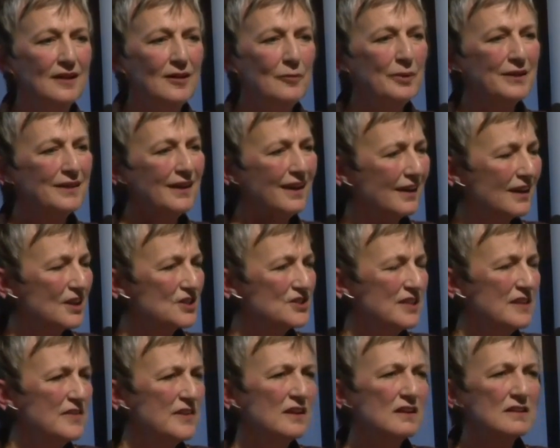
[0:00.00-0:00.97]
But
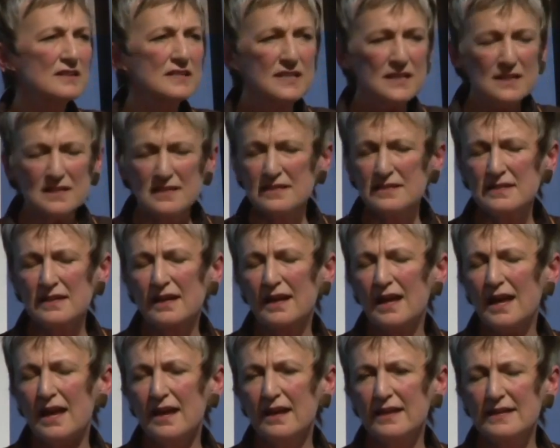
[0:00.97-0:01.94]
actually, the artistic
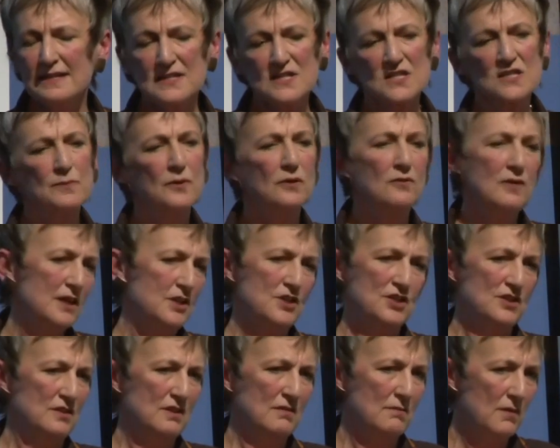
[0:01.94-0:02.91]

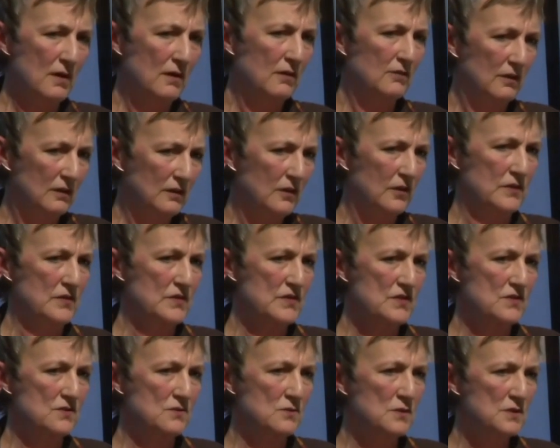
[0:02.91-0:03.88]
inspiration that Margaret Lawrence
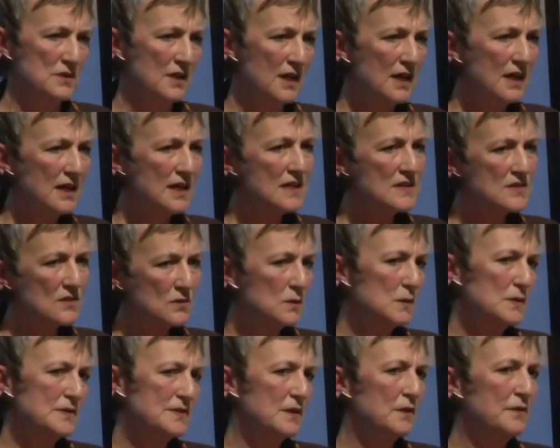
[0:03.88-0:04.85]
sought is
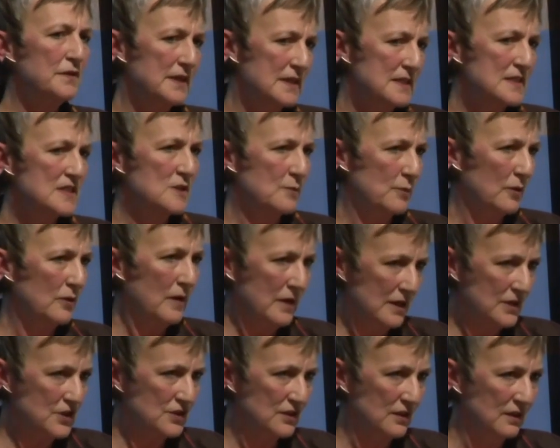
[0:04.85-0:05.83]
also the
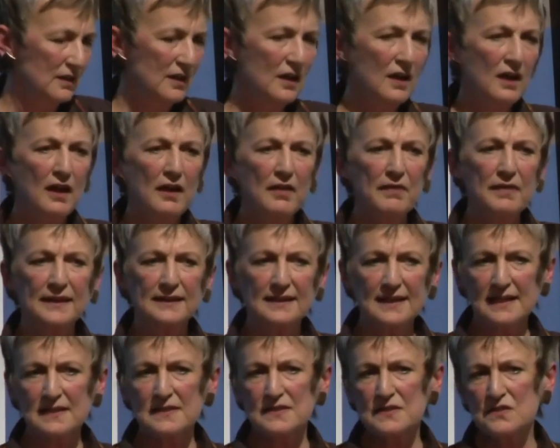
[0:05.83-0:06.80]
inspiration that
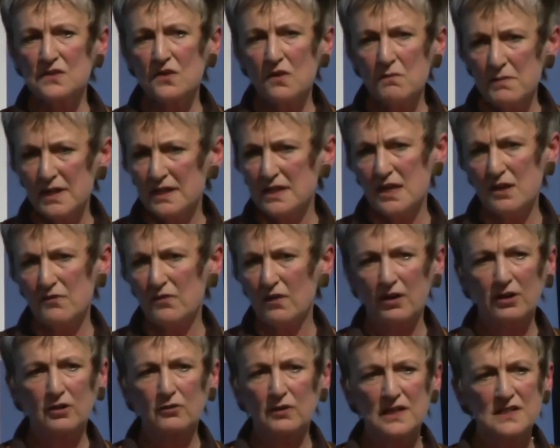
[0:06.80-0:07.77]
gets so many of
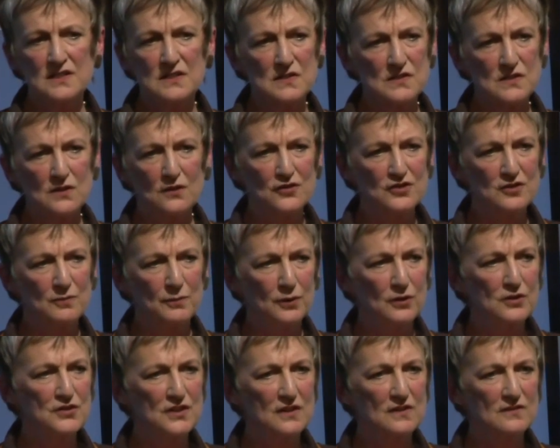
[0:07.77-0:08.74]
our greatest social
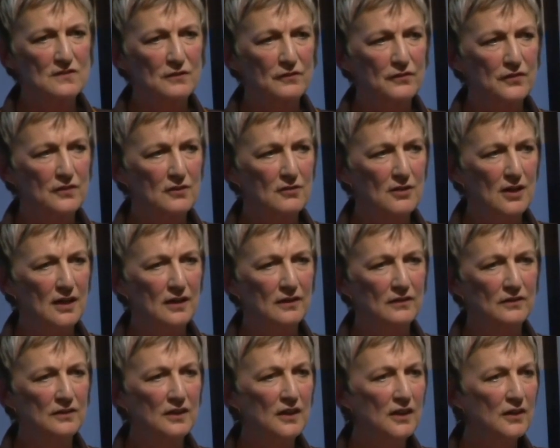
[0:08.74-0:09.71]
projects off the
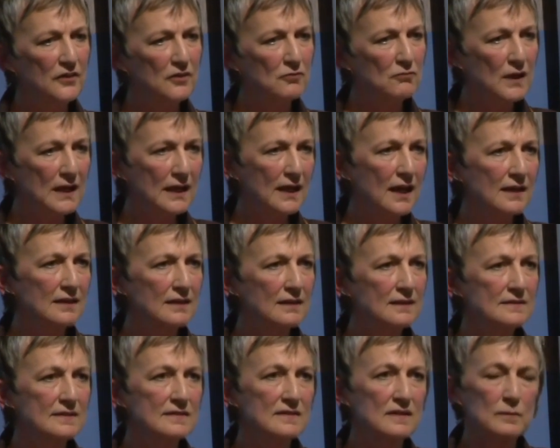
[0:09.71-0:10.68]
ground, that
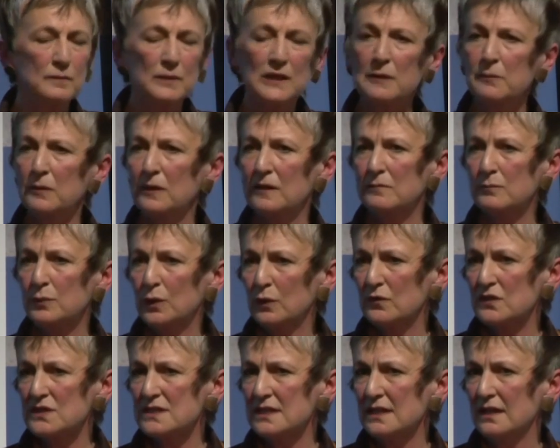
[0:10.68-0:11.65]
recognises that people in
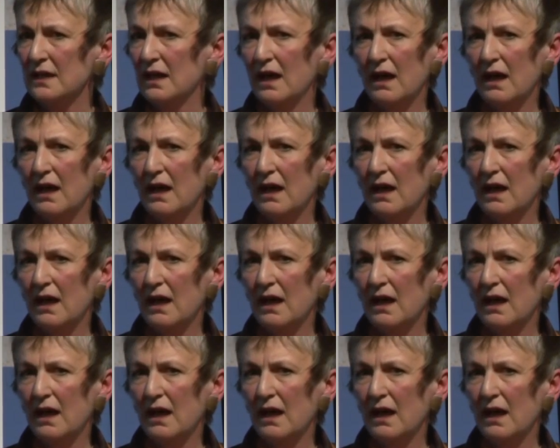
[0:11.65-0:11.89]
poverty